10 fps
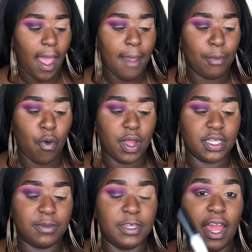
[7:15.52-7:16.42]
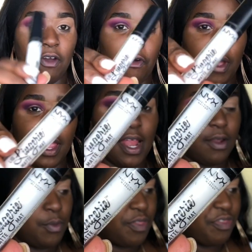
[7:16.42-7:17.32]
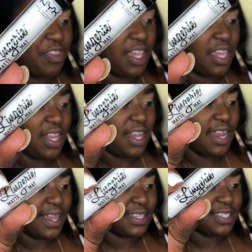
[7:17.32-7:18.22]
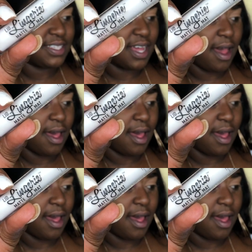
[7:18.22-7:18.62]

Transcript: I'm going to be now going in with the NYX